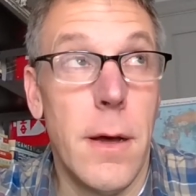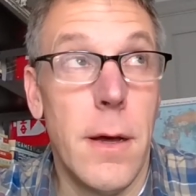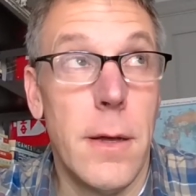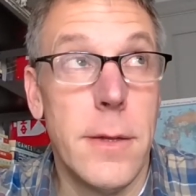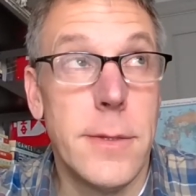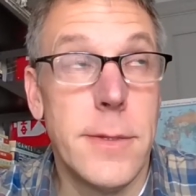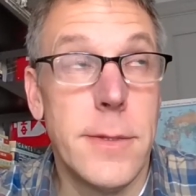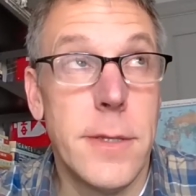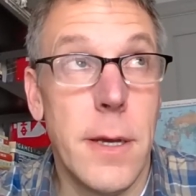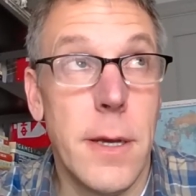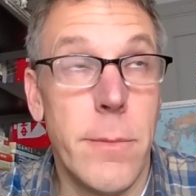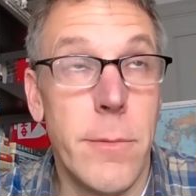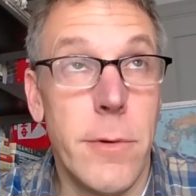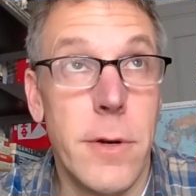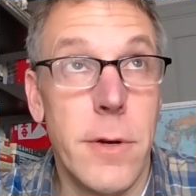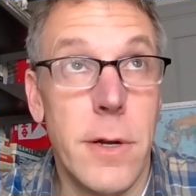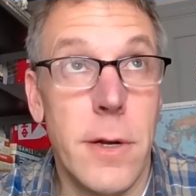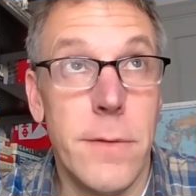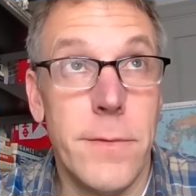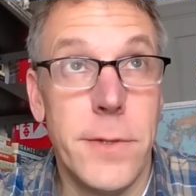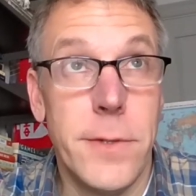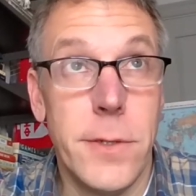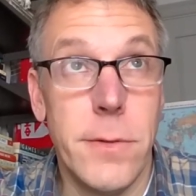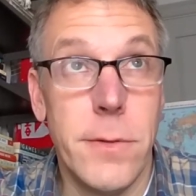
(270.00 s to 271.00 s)
summer
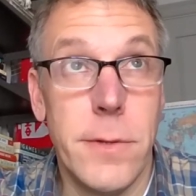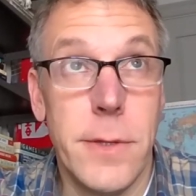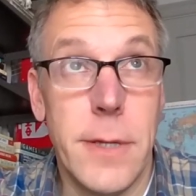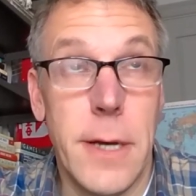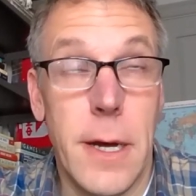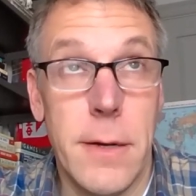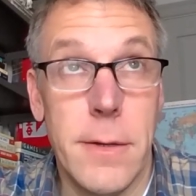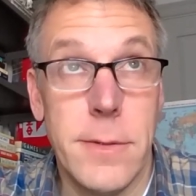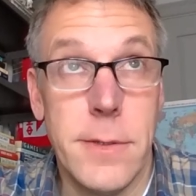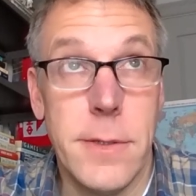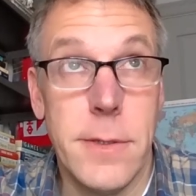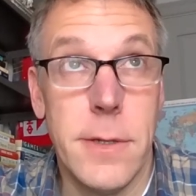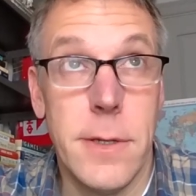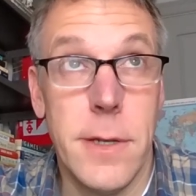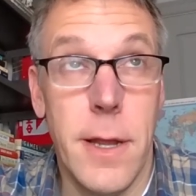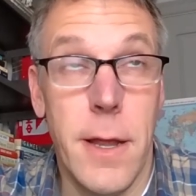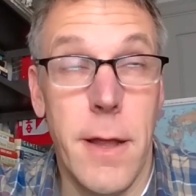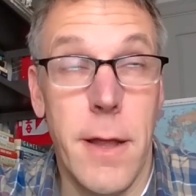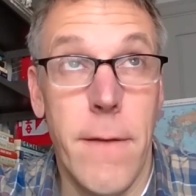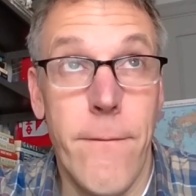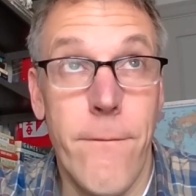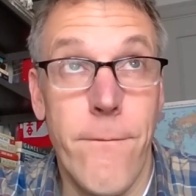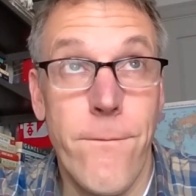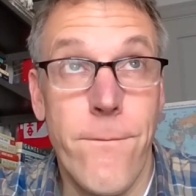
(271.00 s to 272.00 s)
of
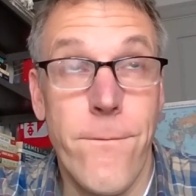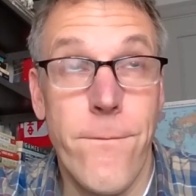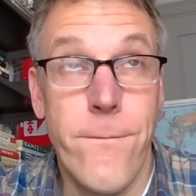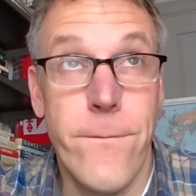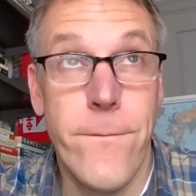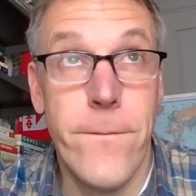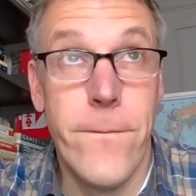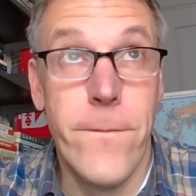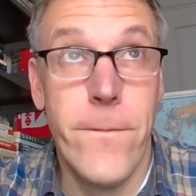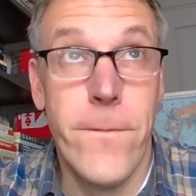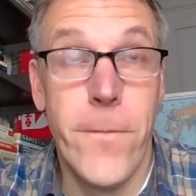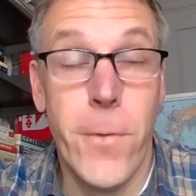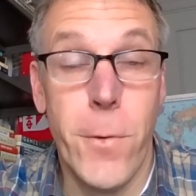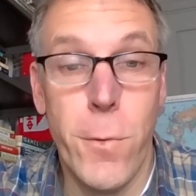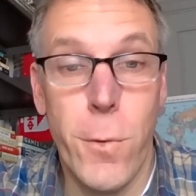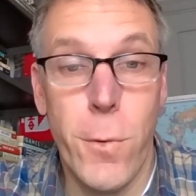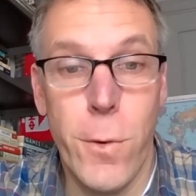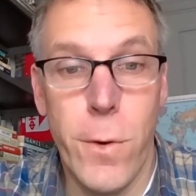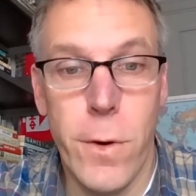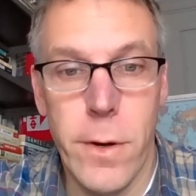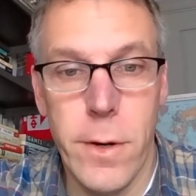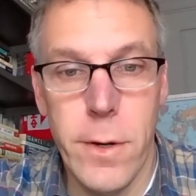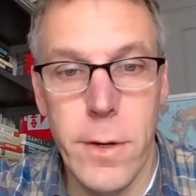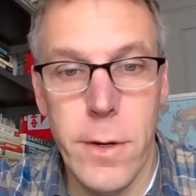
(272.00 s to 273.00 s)

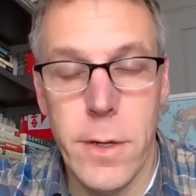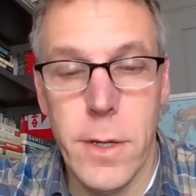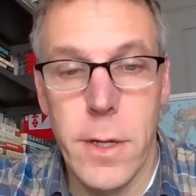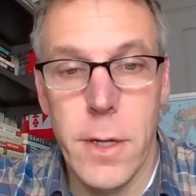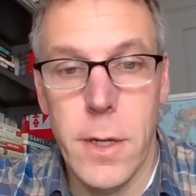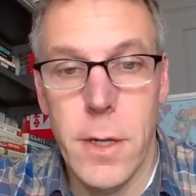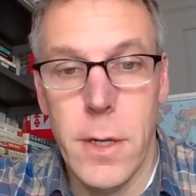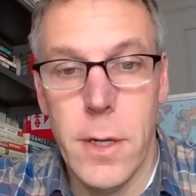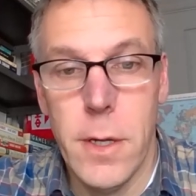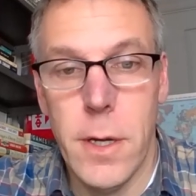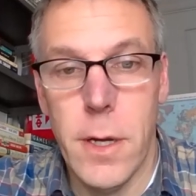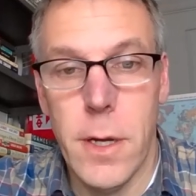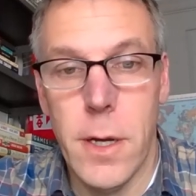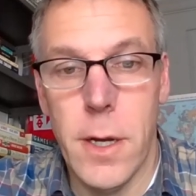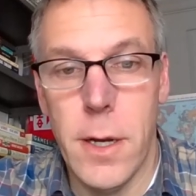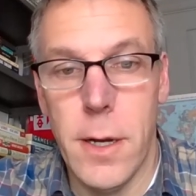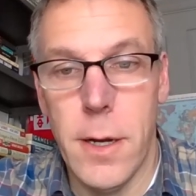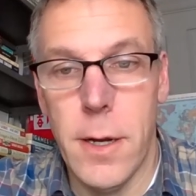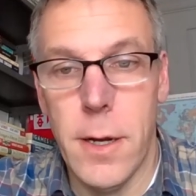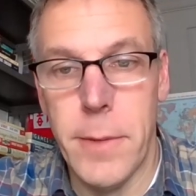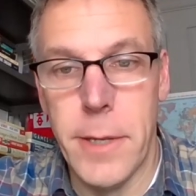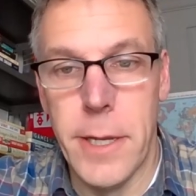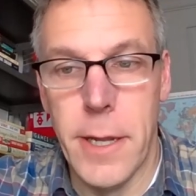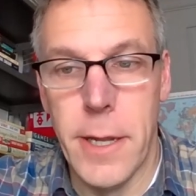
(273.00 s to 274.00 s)
2004,
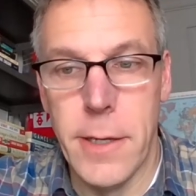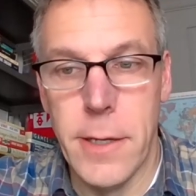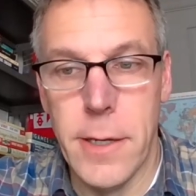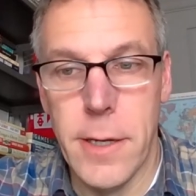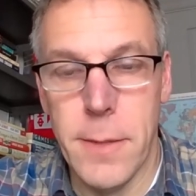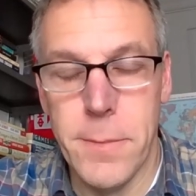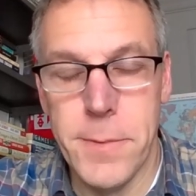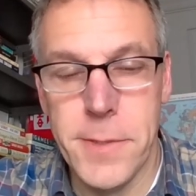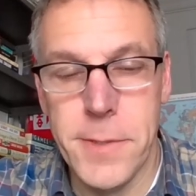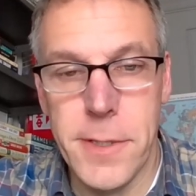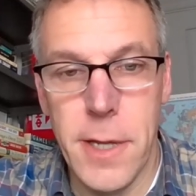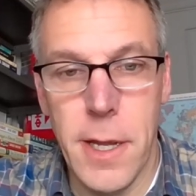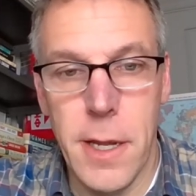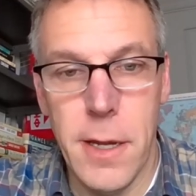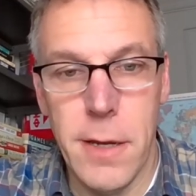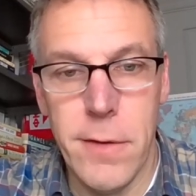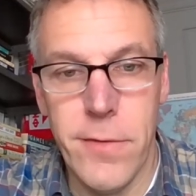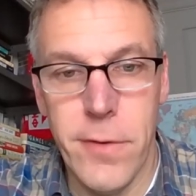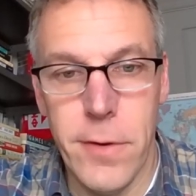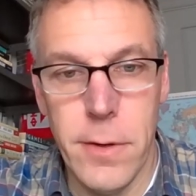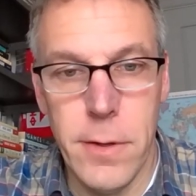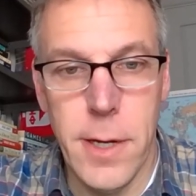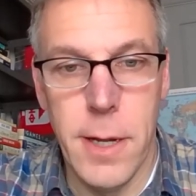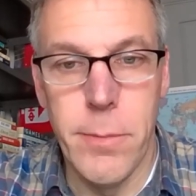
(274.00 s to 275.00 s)
and ended up staying
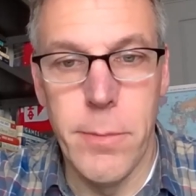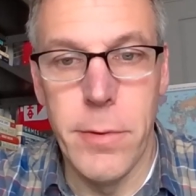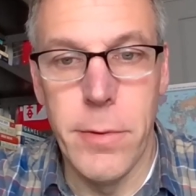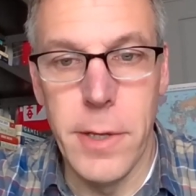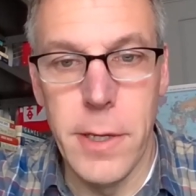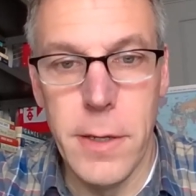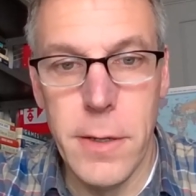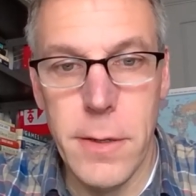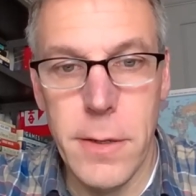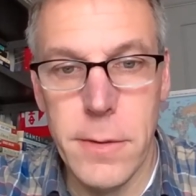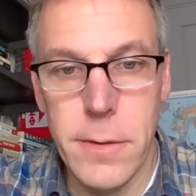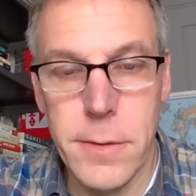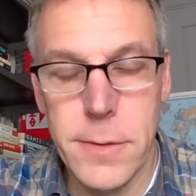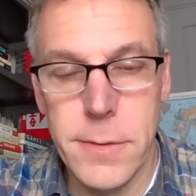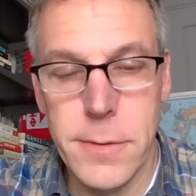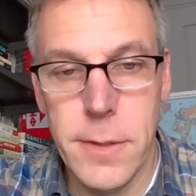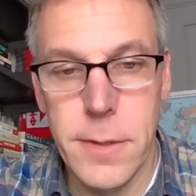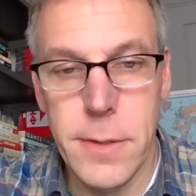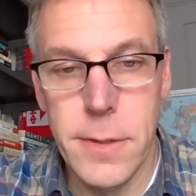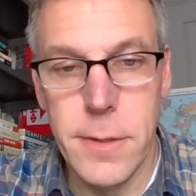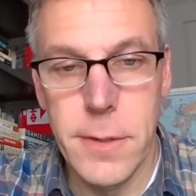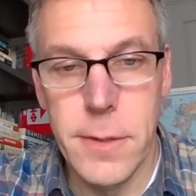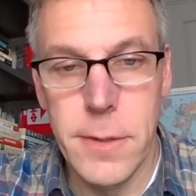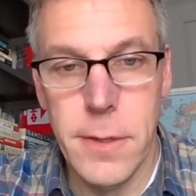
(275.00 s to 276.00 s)
for a couple years.
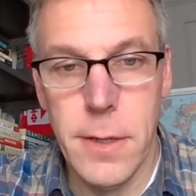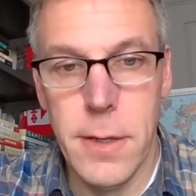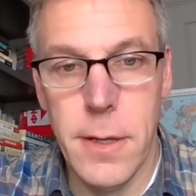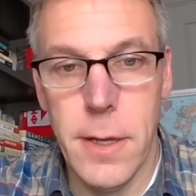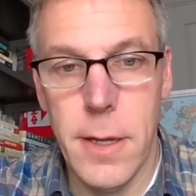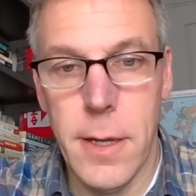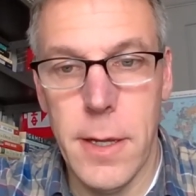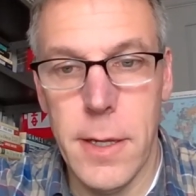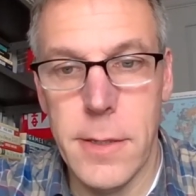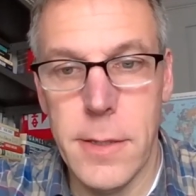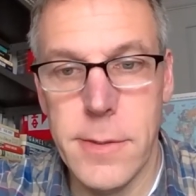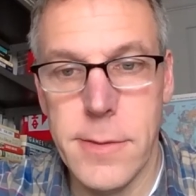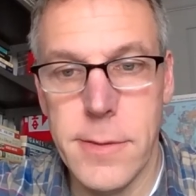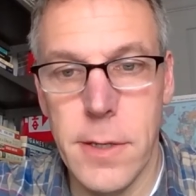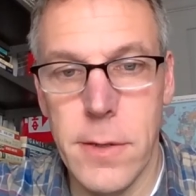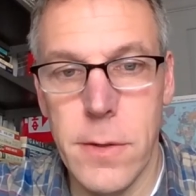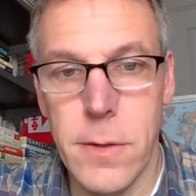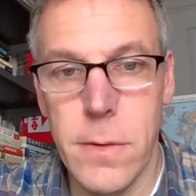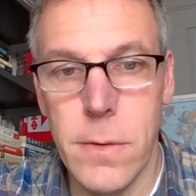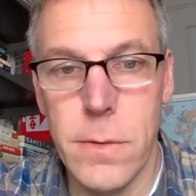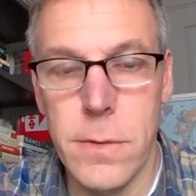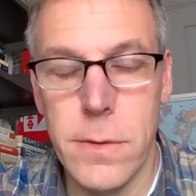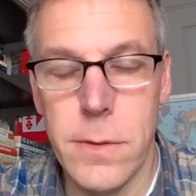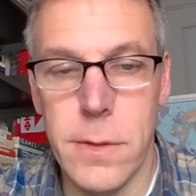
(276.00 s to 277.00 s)
And
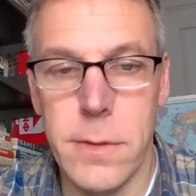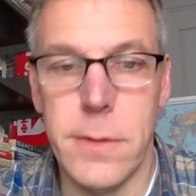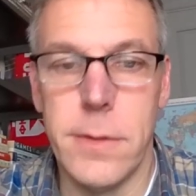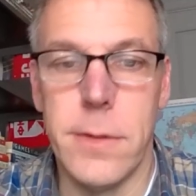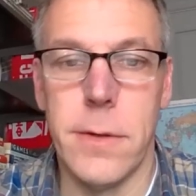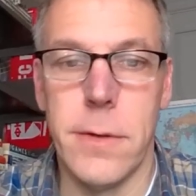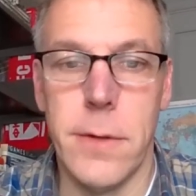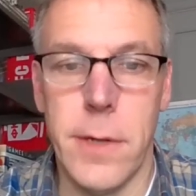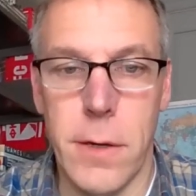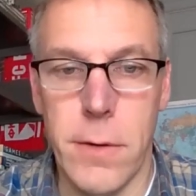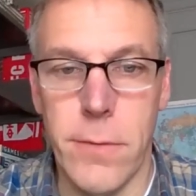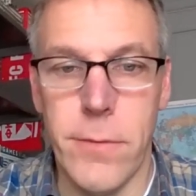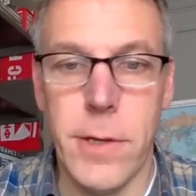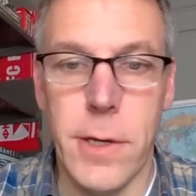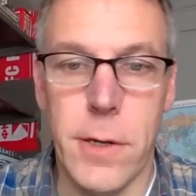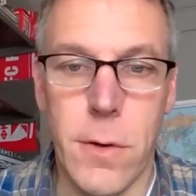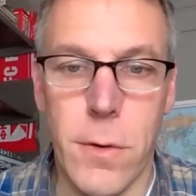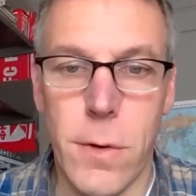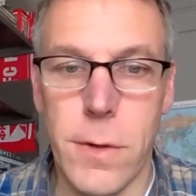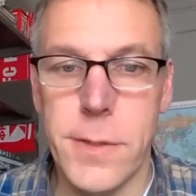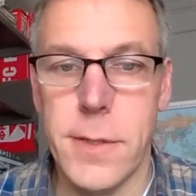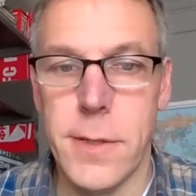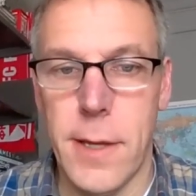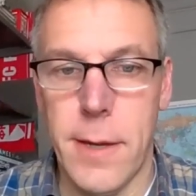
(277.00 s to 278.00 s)
so over the
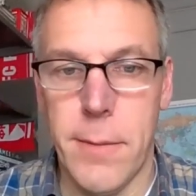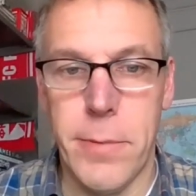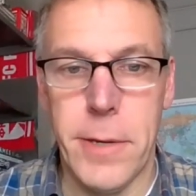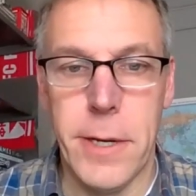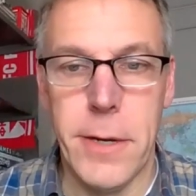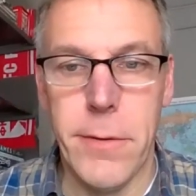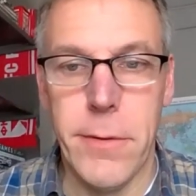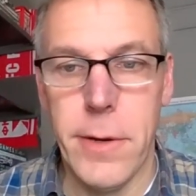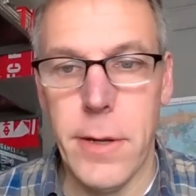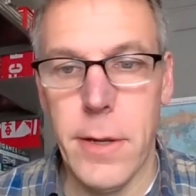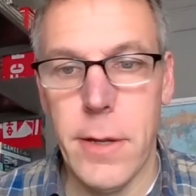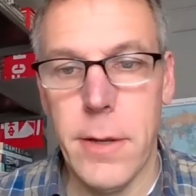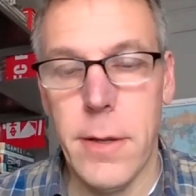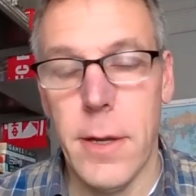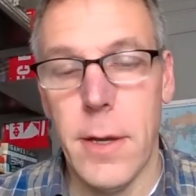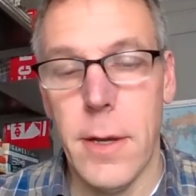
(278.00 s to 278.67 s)
course of that period,